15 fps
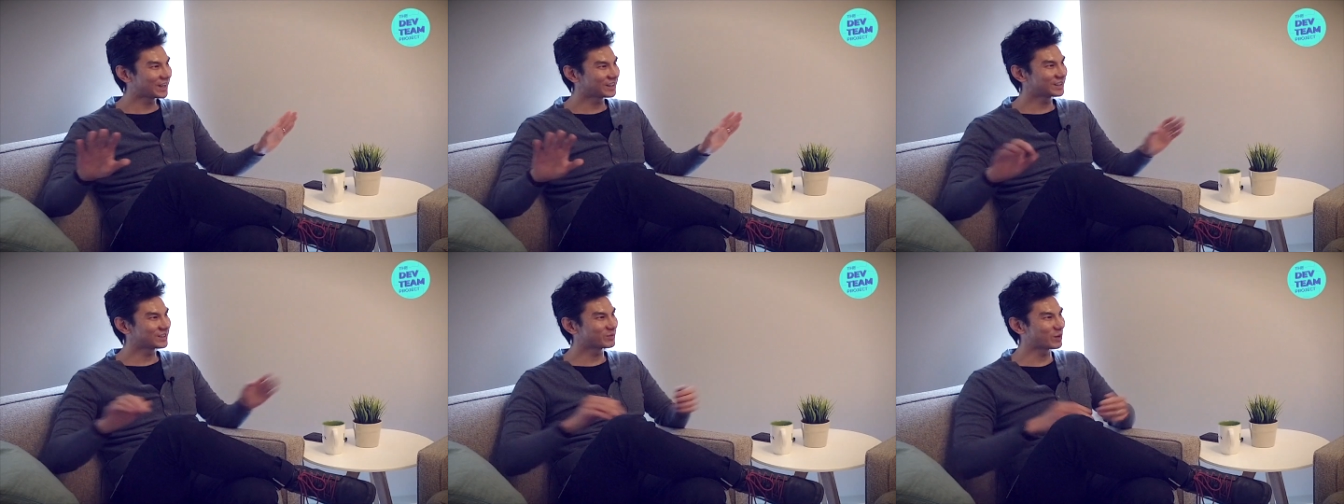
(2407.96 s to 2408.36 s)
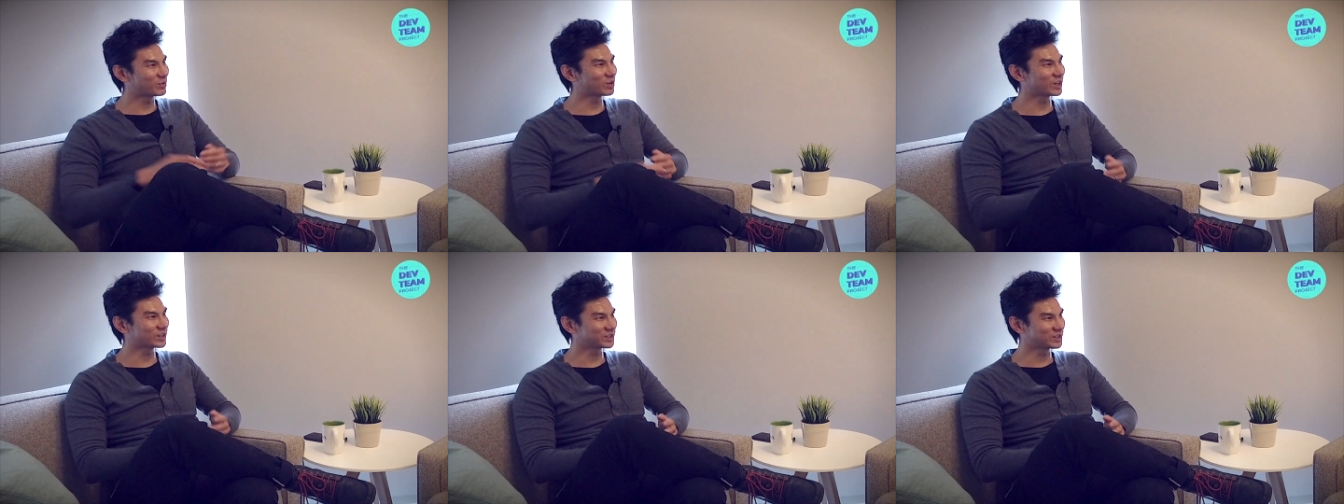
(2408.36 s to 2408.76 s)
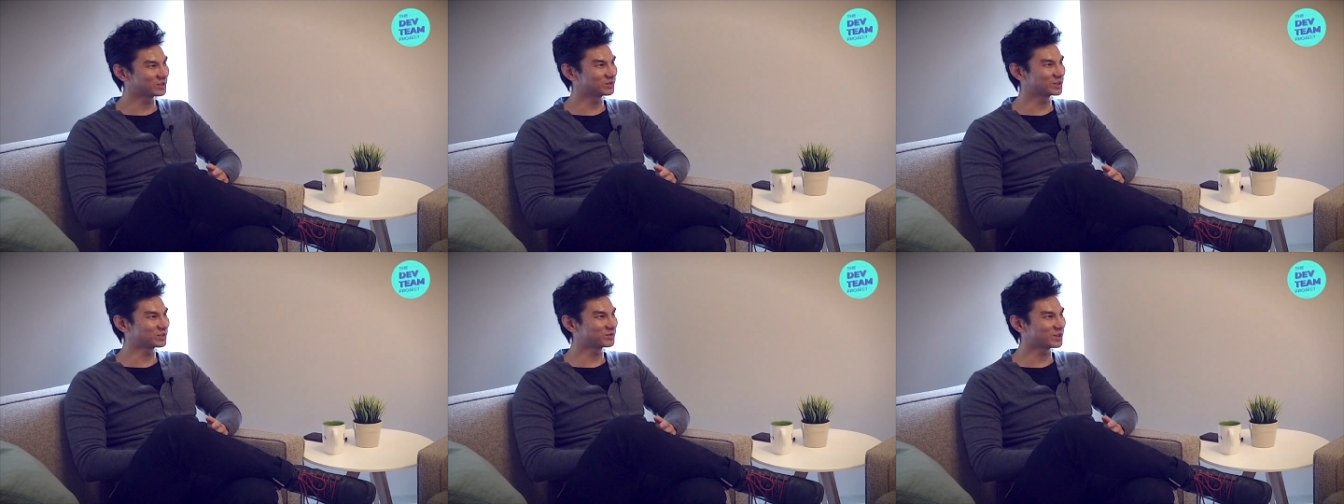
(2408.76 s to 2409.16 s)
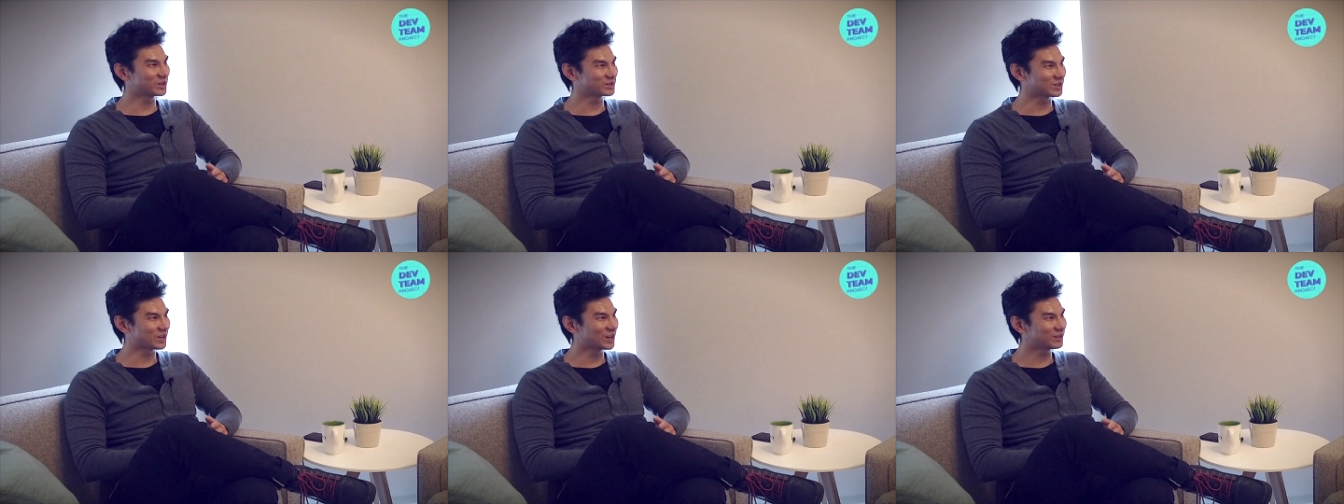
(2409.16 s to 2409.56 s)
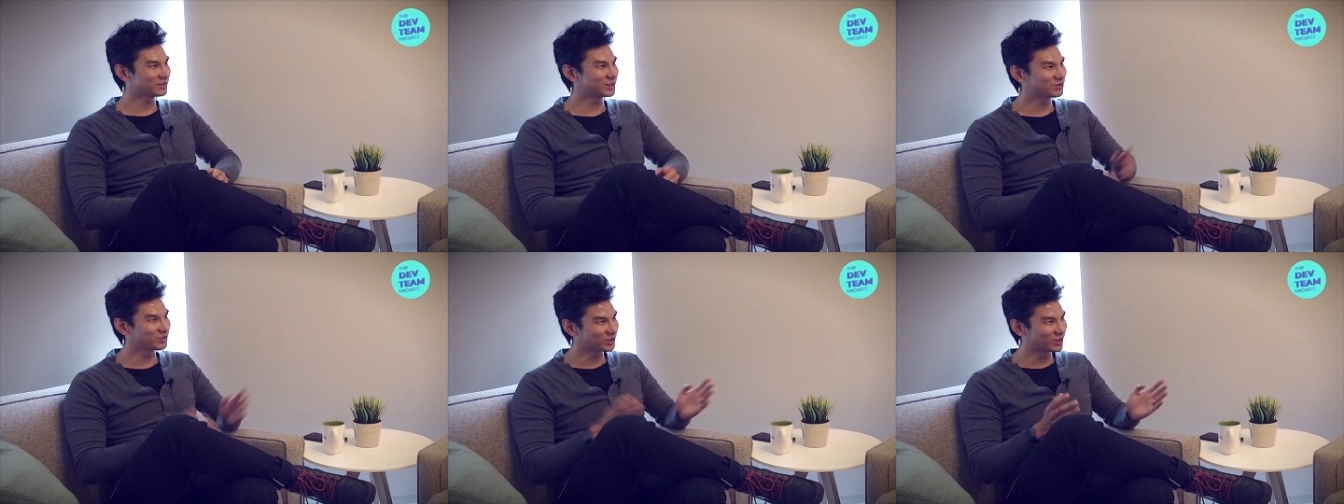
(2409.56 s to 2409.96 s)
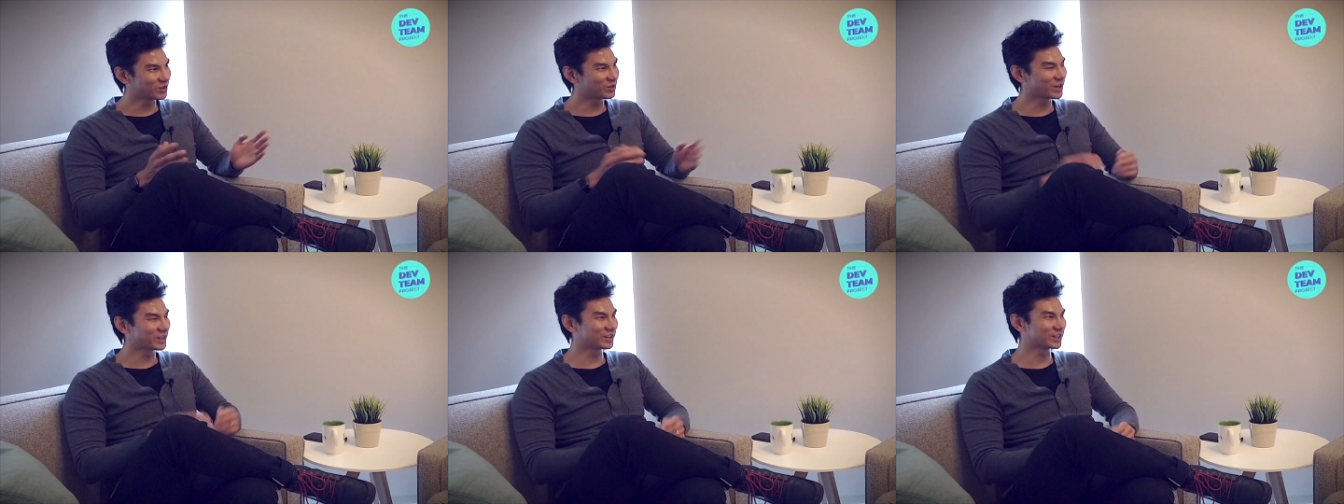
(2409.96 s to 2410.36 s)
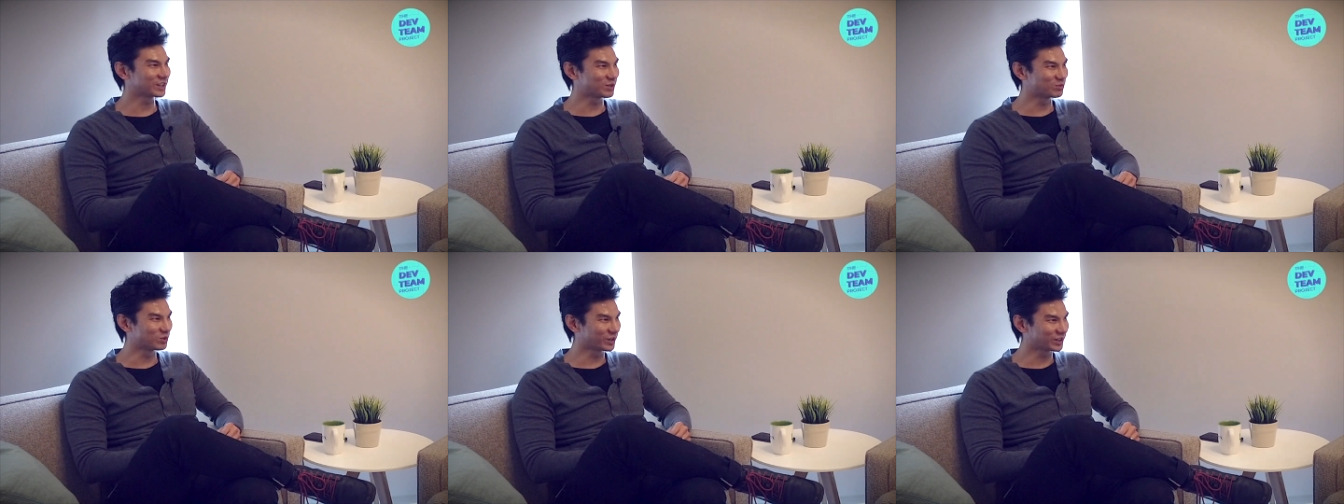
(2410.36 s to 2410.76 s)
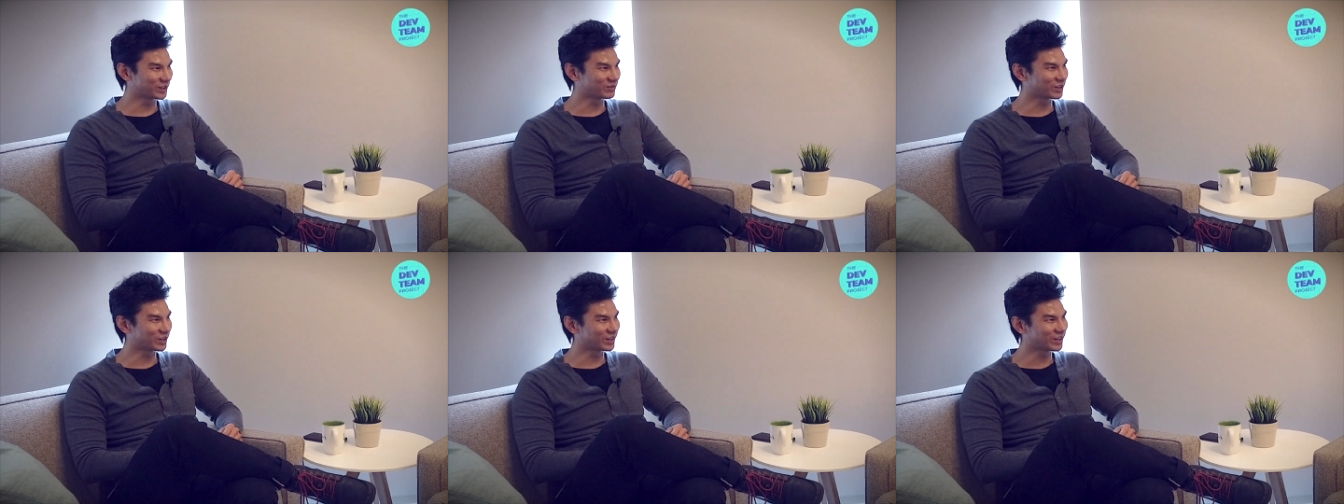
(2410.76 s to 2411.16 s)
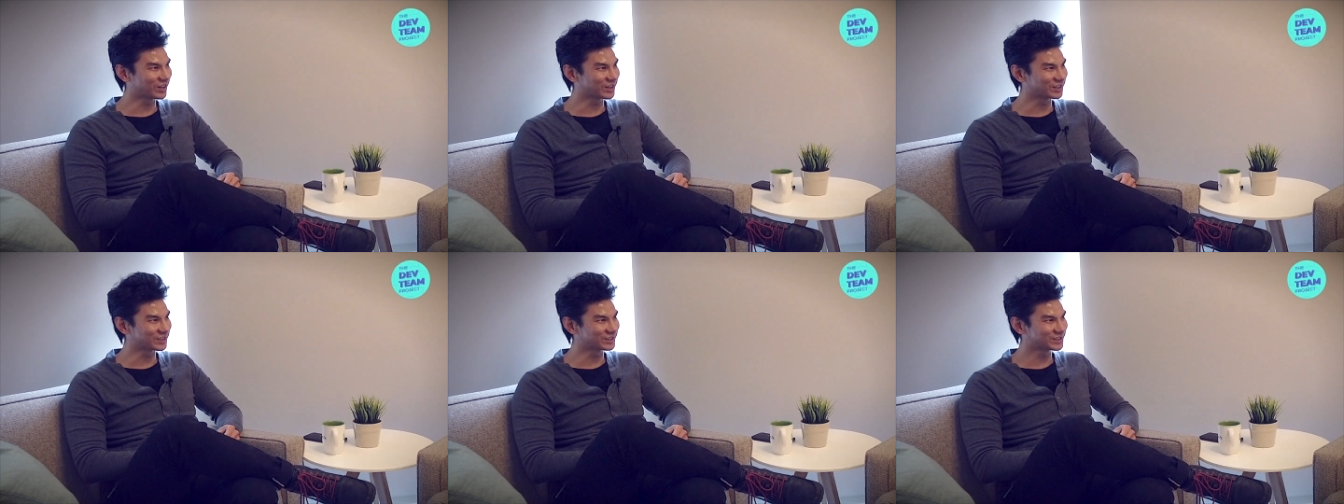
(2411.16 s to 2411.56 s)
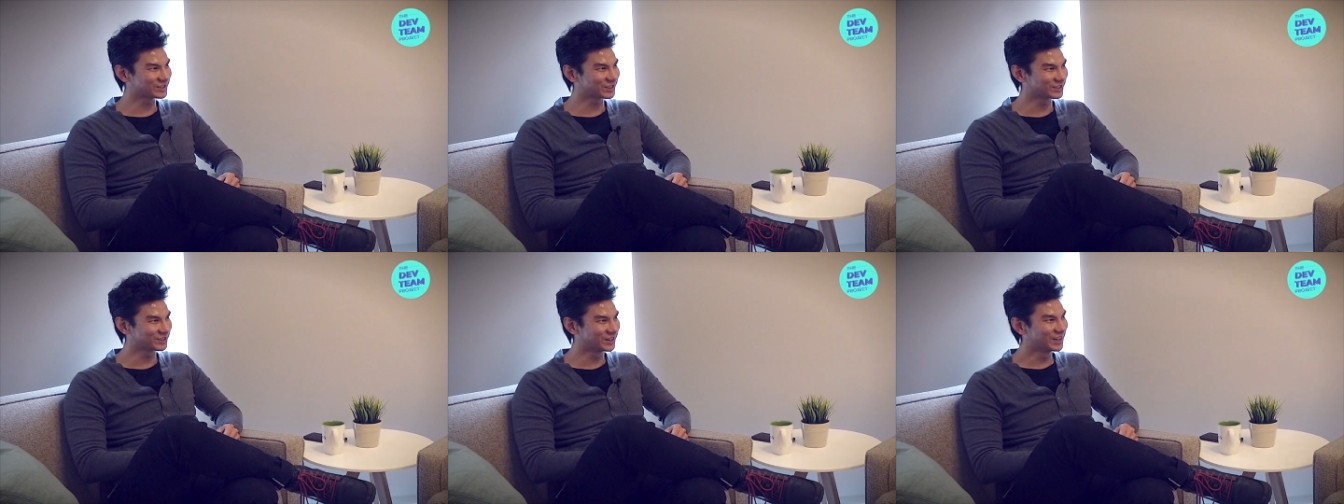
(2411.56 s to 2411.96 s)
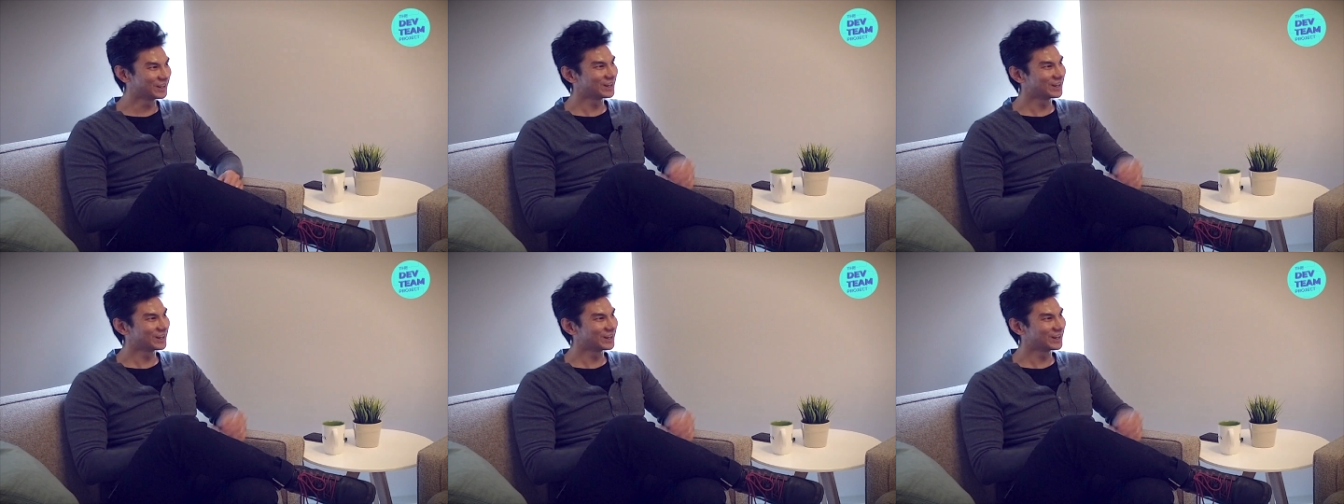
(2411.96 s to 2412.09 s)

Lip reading: that, my productivity falls off, even though I think I'm working very hard. So